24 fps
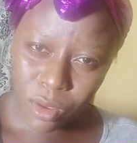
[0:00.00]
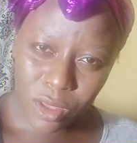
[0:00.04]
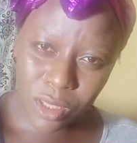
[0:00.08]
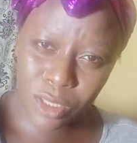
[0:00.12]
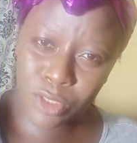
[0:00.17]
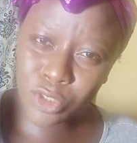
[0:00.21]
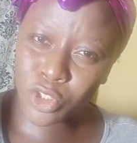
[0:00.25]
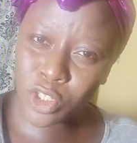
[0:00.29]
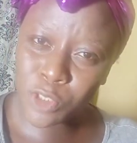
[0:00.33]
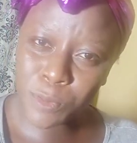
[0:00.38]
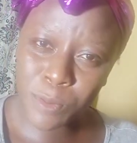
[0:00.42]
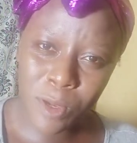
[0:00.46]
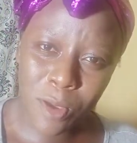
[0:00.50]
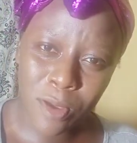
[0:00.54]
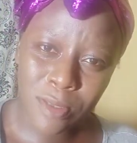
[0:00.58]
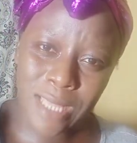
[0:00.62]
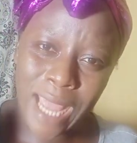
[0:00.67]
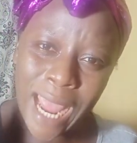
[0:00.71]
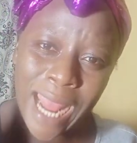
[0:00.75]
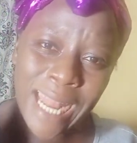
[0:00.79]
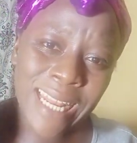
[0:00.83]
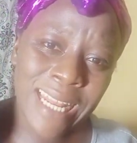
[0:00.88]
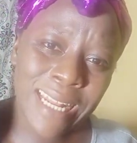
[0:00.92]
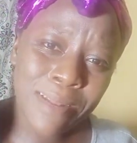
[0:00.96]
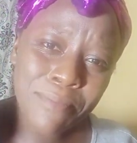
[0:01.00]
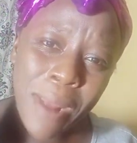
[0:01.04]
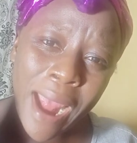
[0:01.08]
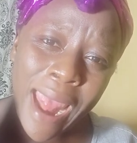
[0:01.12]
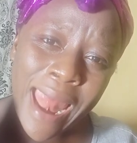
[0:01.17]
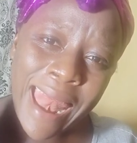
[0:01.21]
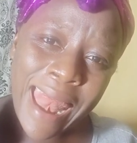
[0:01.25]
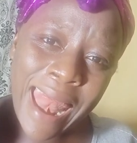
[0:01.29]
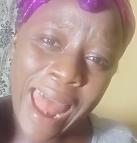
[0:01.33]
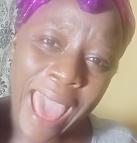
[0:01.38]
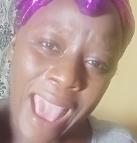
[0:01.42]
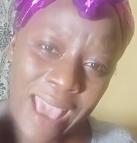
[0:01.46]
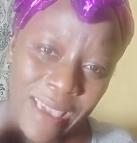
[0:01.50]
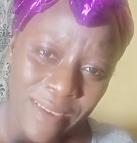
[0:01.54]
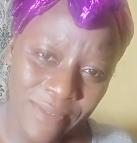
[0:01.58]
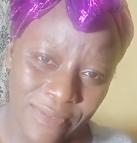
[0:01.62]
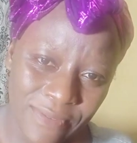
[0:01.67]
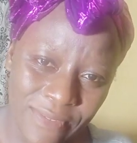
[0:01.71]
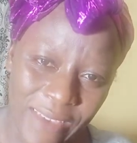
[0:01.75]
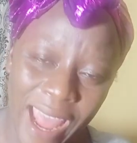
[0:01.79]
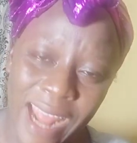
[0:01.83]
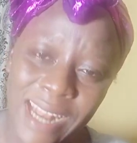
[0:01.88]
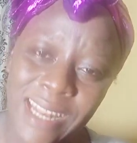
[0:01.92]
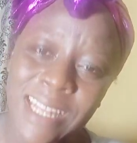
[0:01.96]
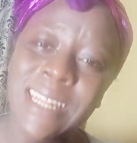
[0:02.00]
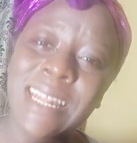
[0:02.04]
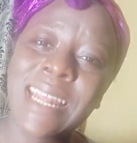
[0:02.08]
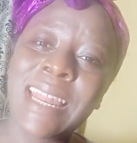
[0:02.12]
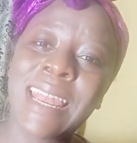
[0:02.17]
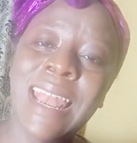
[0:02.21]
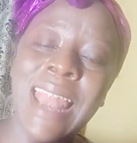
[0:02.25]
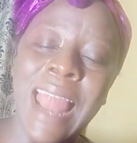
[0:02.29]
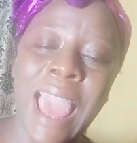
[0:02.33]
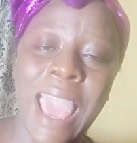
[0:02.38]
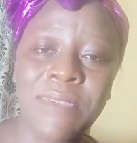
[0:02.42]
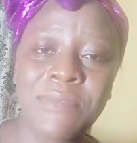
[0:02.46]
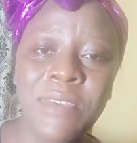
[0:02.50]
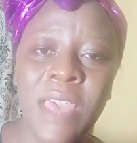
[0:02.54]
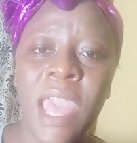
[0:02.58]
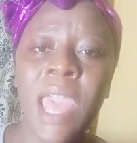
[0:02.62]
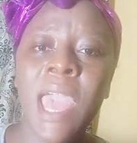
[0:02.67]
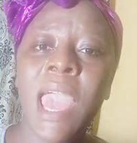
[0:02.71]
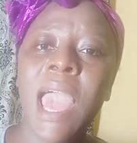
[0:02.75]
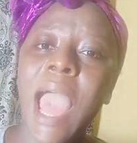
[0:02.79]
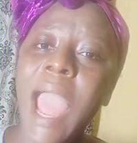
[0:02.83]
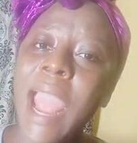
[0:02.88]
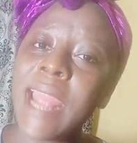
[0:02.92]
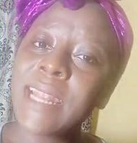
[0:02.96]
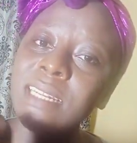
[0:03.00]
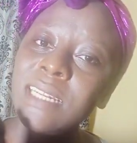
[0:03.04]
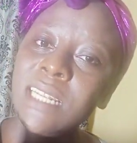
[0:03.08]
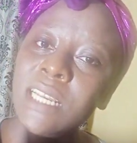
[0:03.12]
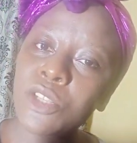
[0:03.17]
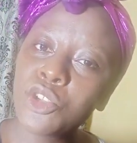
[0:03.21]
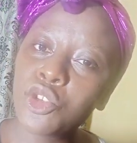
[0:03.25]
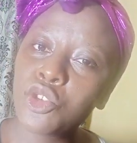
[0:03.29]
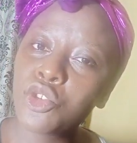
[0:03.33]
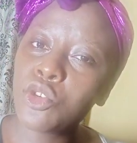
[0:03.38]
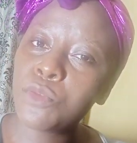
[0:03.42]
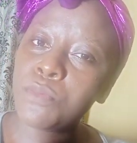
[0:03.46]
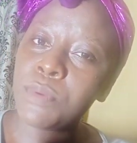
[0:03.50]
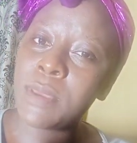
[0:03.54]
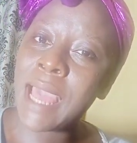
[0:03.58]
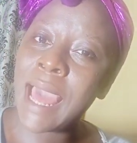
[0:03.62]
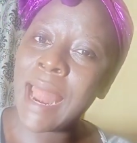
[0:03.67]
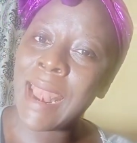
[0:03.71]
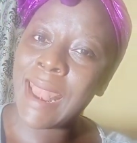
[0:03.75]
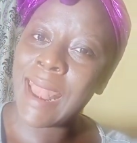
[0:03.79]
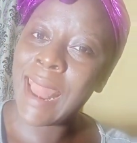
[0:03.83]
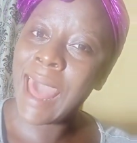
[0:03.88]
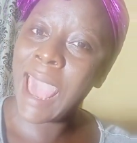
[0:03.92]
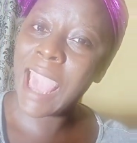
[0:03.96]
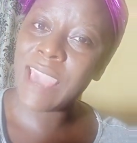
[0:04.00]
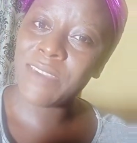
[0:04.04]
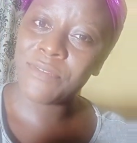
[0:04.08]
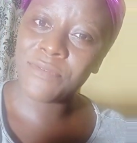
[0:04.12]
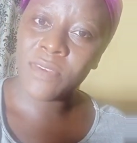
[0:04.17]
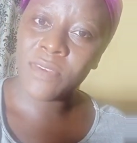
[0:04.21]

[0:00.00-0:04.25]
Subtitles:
It's just because I need my life. I need a life. I need to be alive.